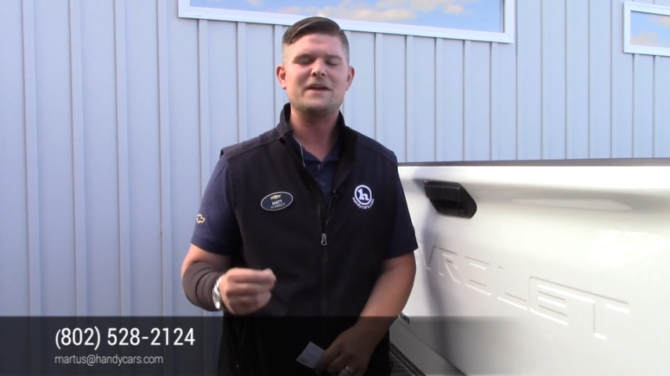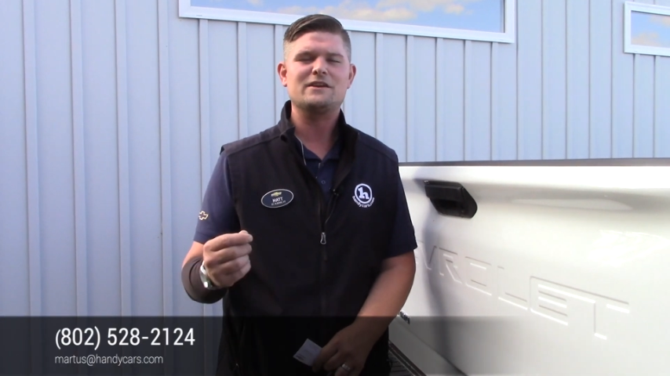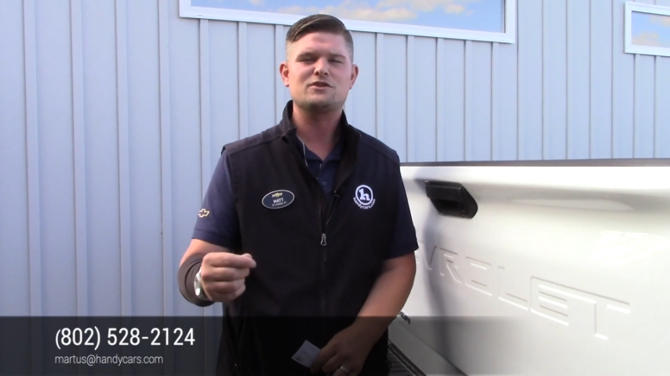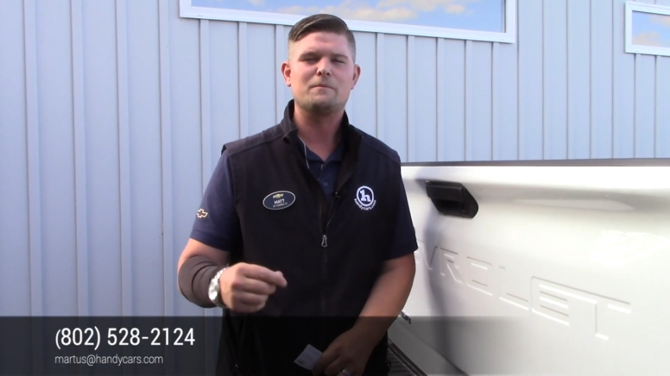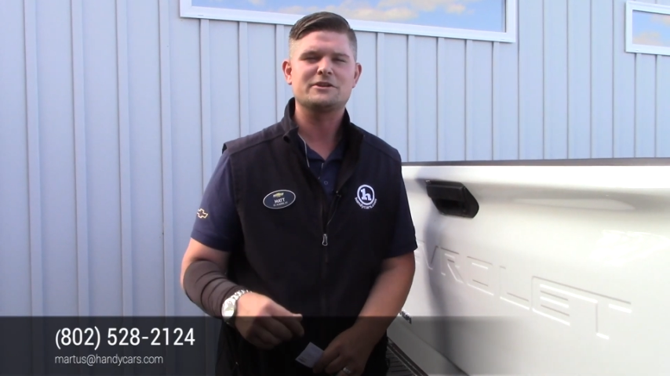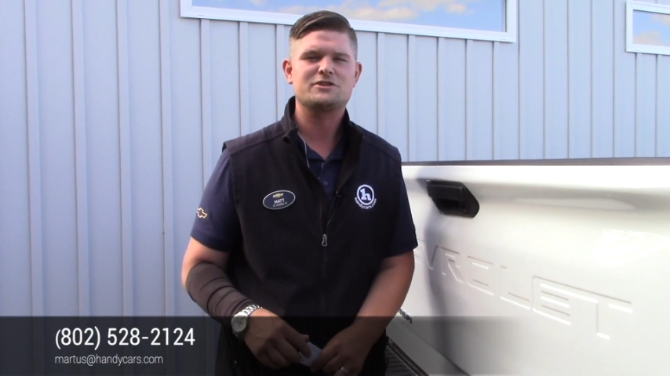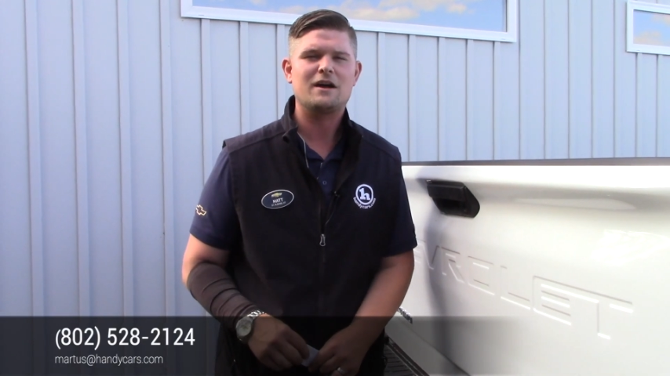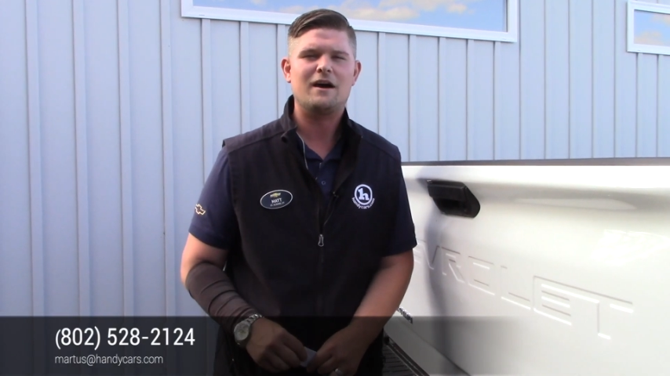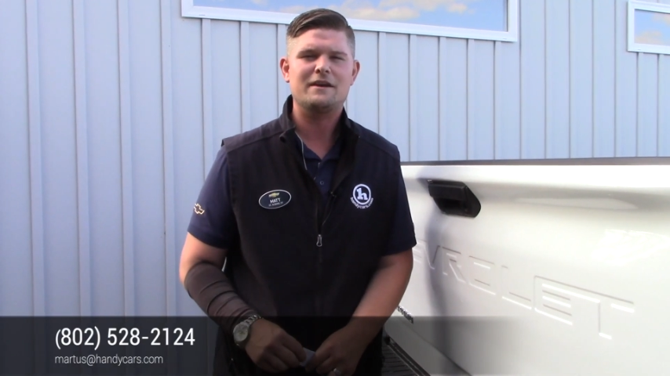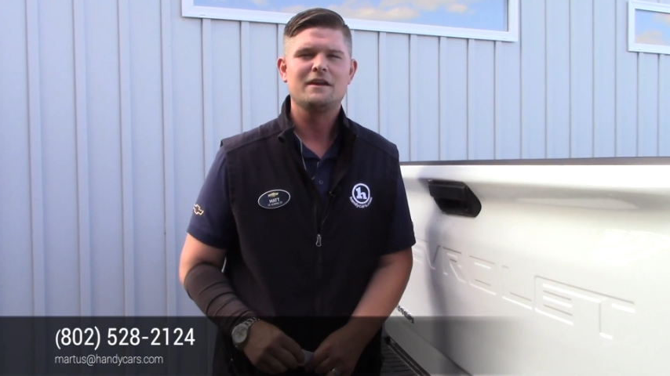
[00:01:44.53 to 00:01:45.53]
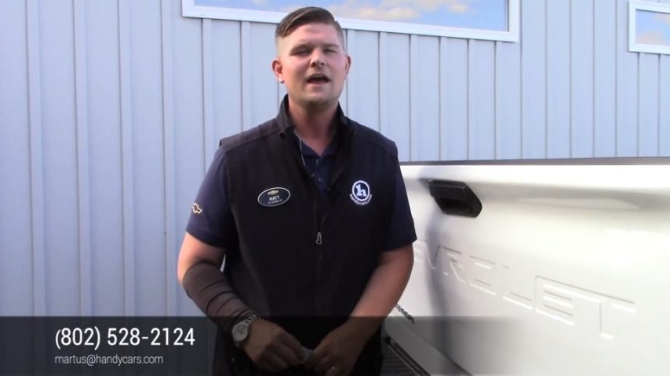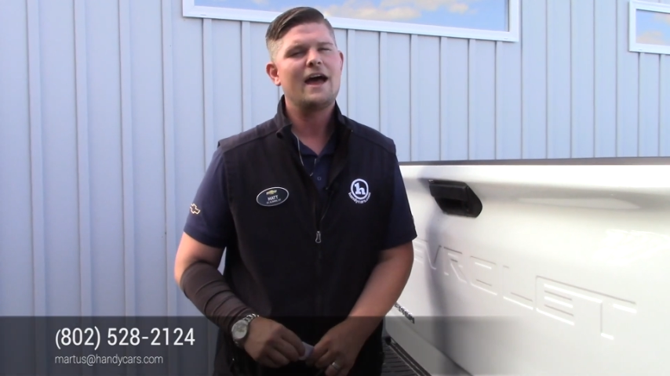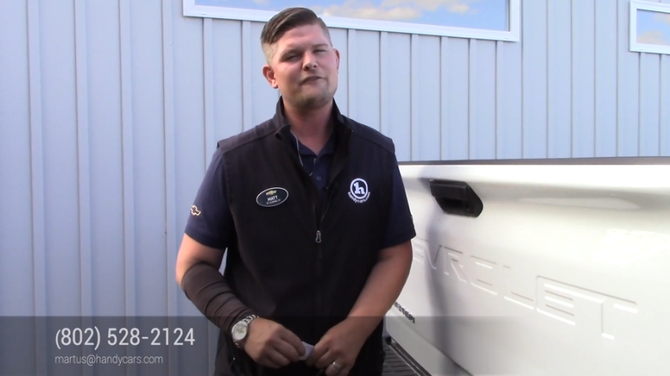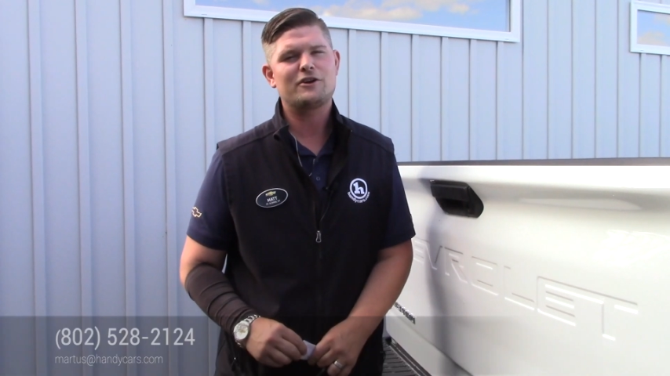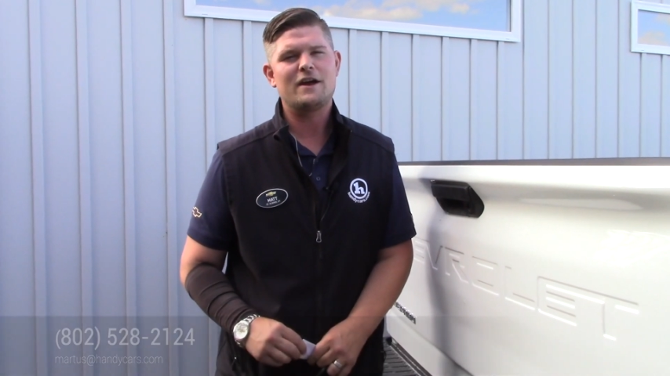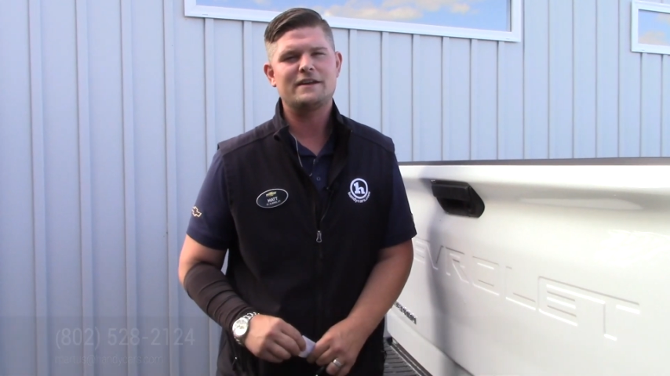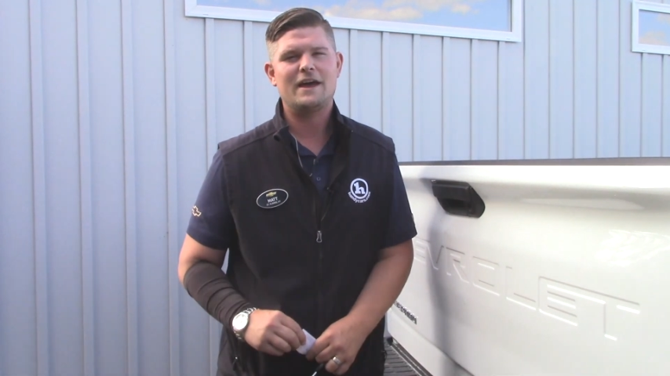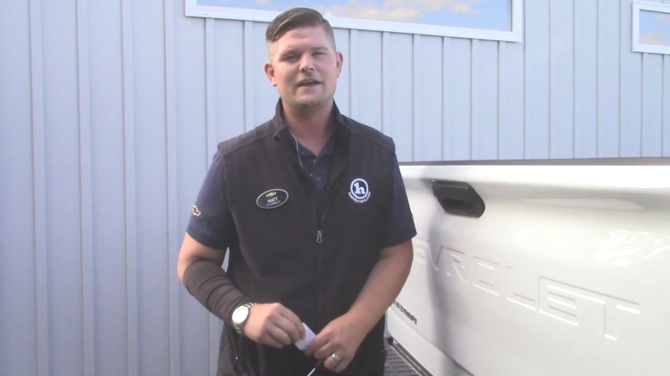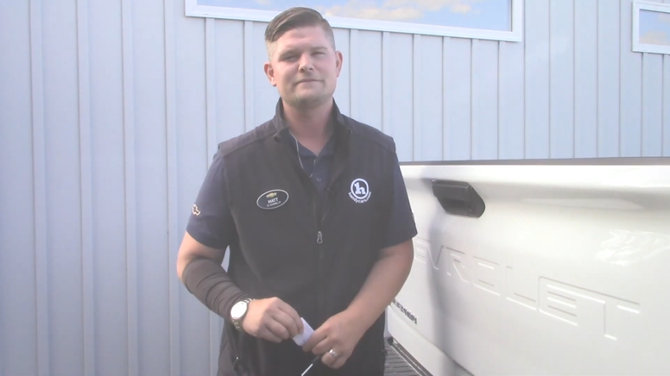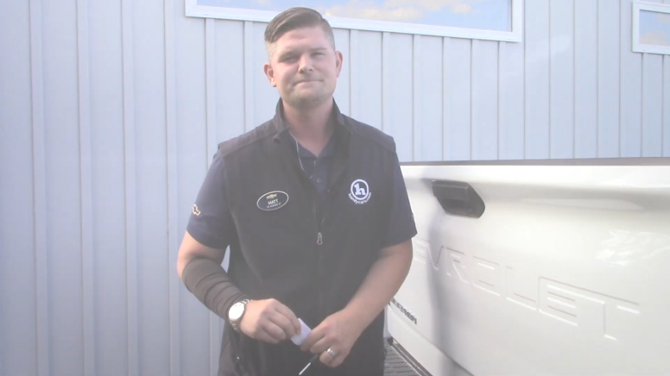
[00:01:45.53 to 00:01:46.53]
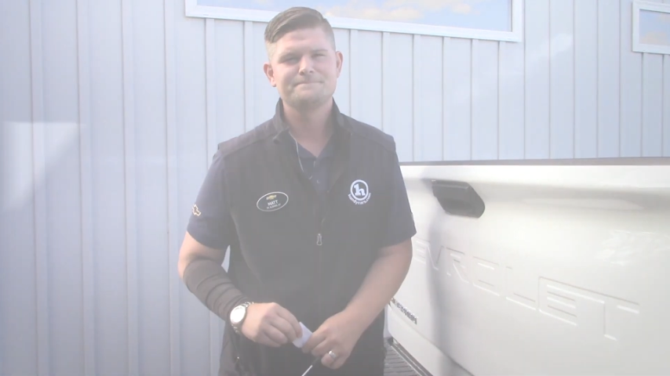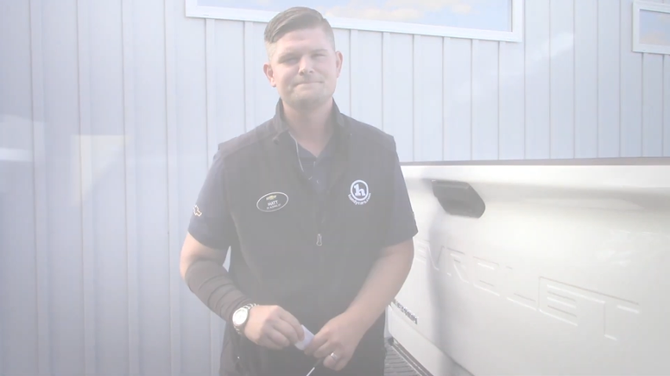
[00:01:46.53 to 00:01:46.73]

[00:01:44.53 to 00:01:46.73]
Thank you so much, Todd. Have a great day.